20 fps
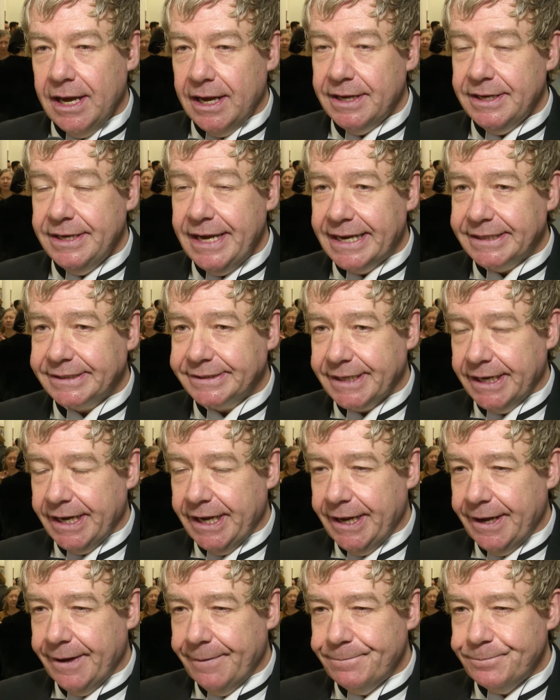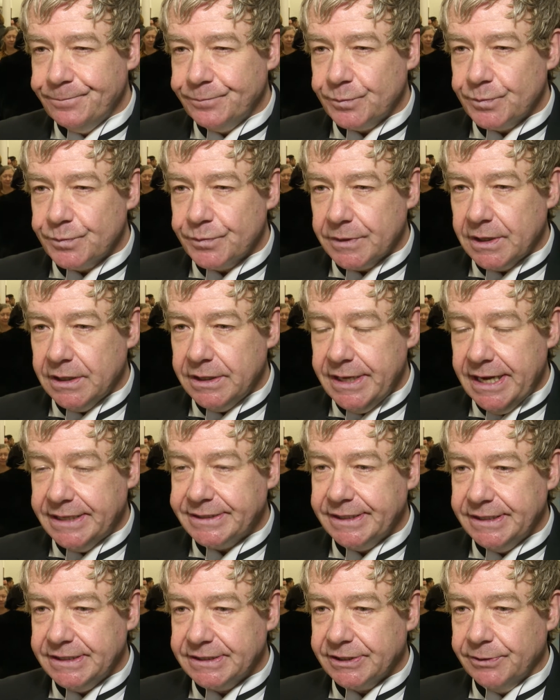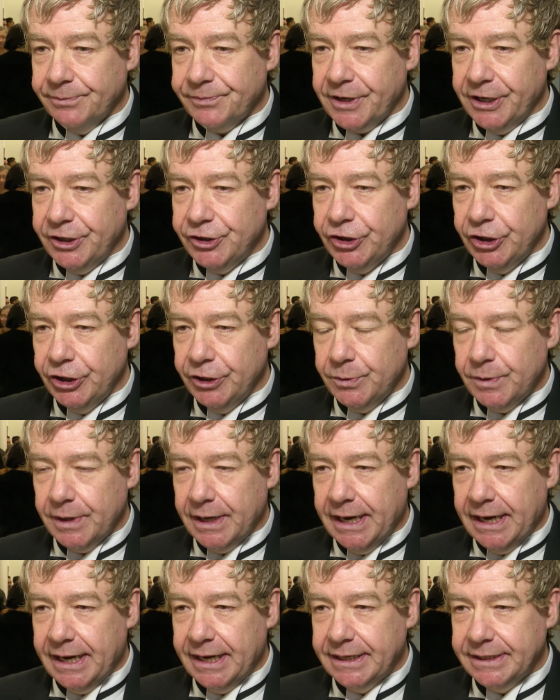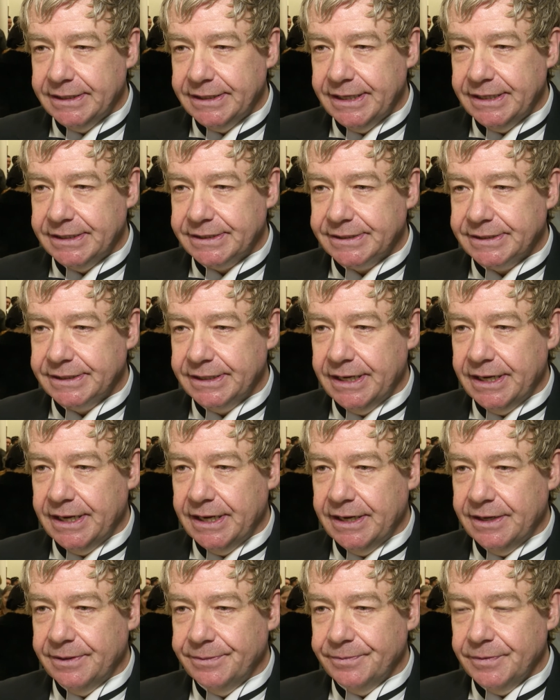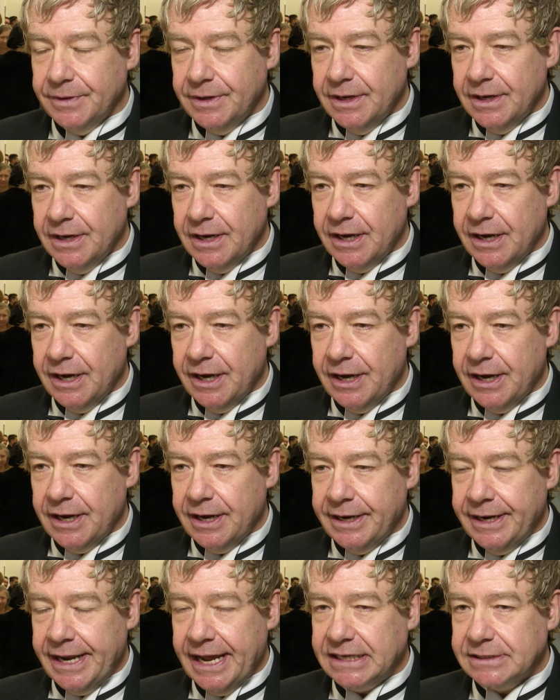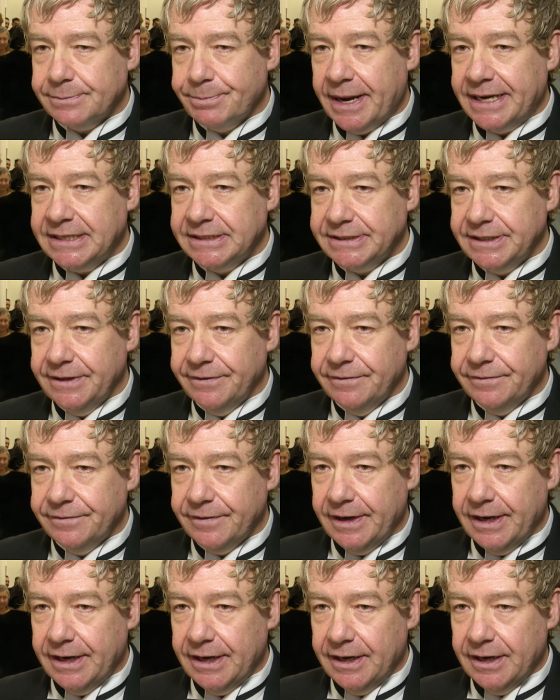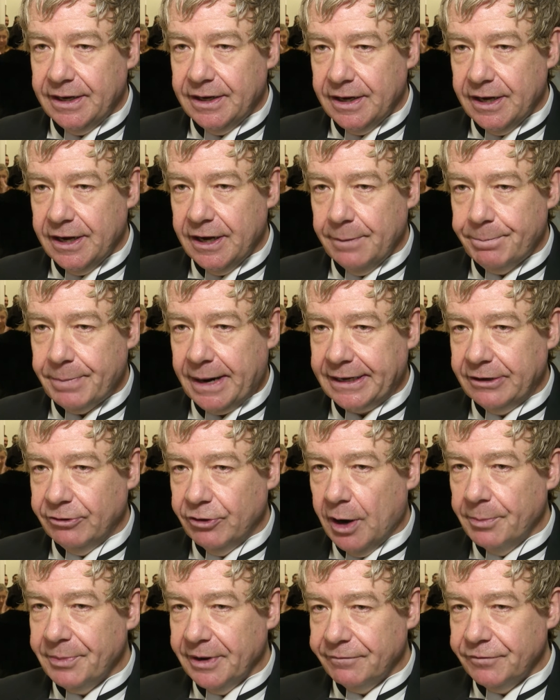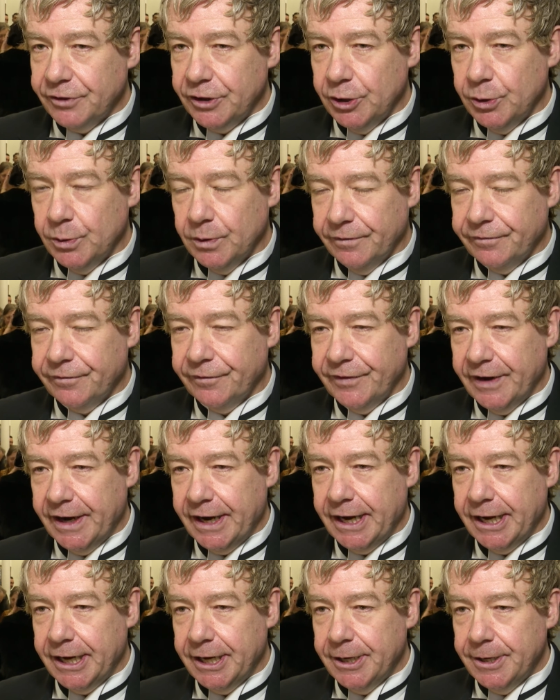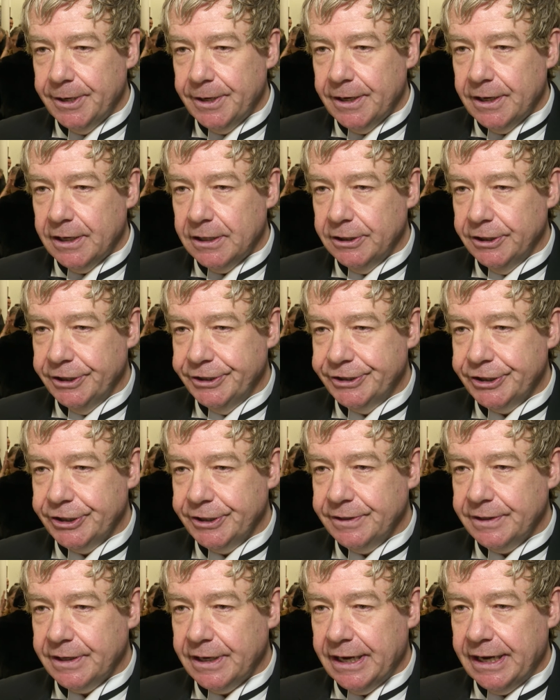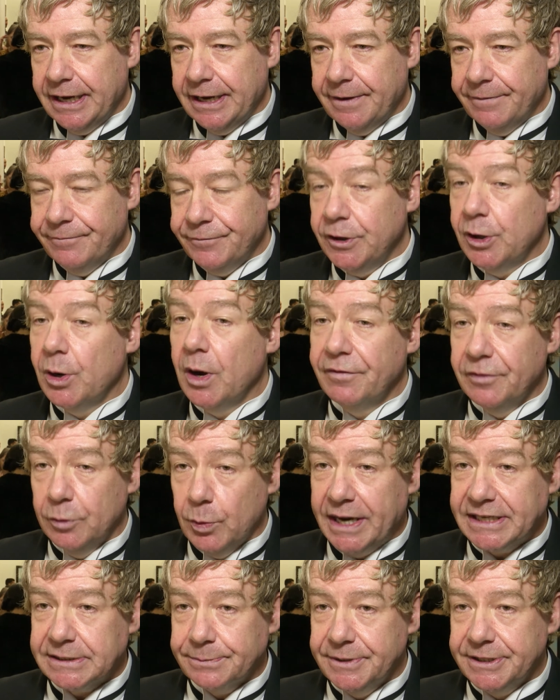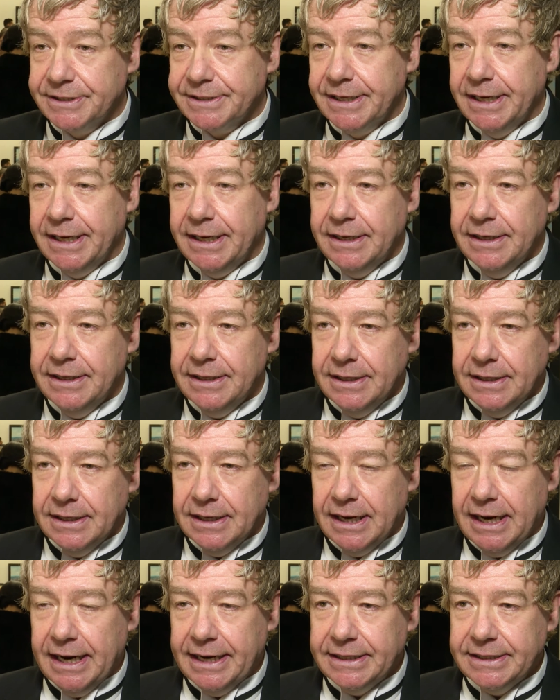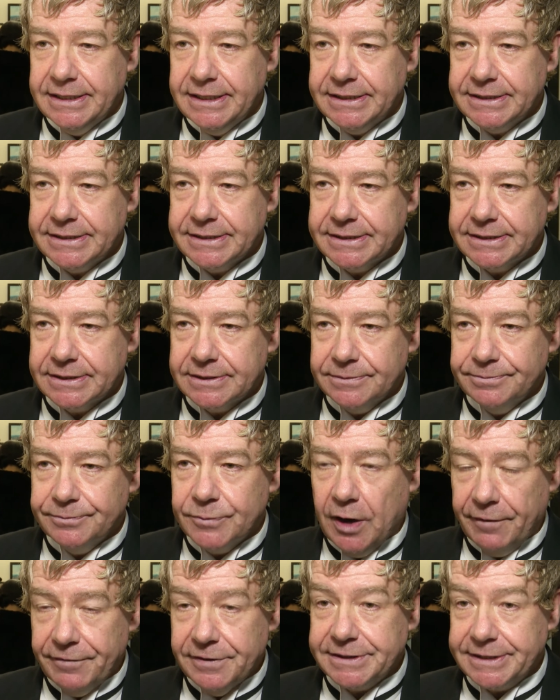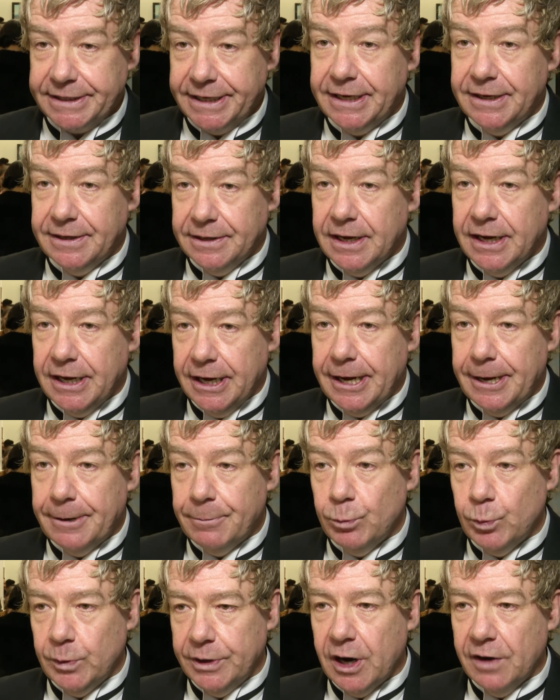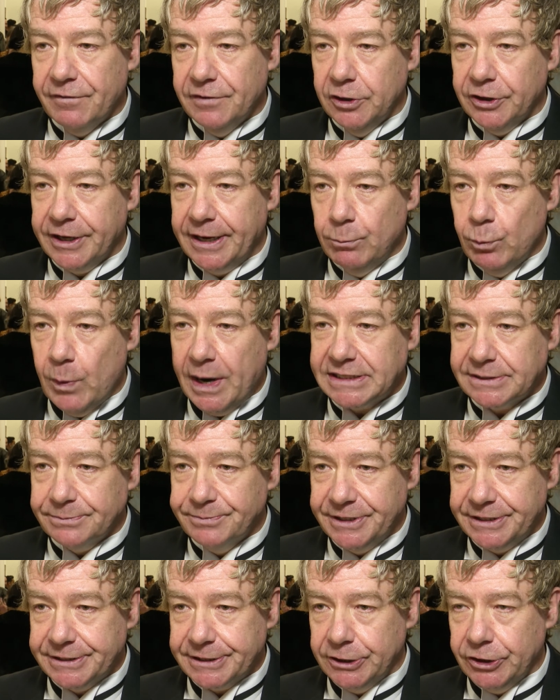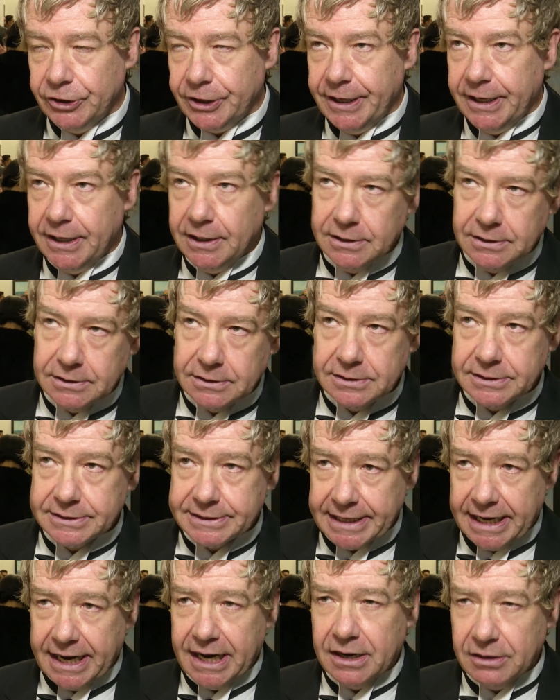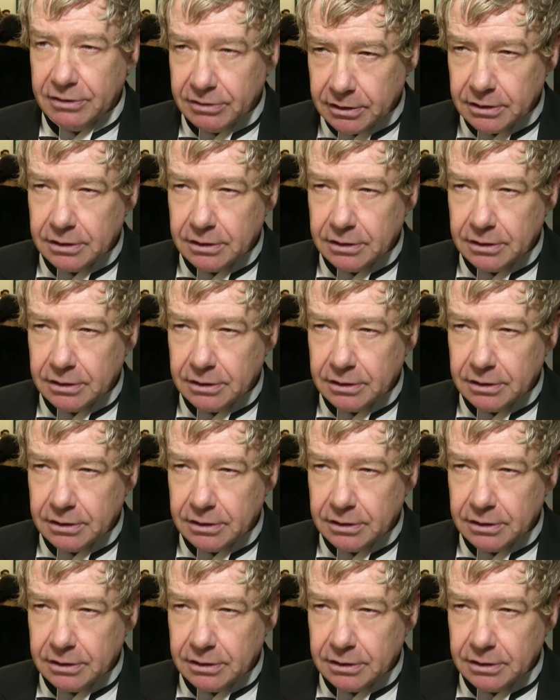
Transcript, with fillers: Yes, yes, it's something new and it's an expansive panoramic view of London, view over Westminster, and it's obviously we're overlooking Westminster, looking south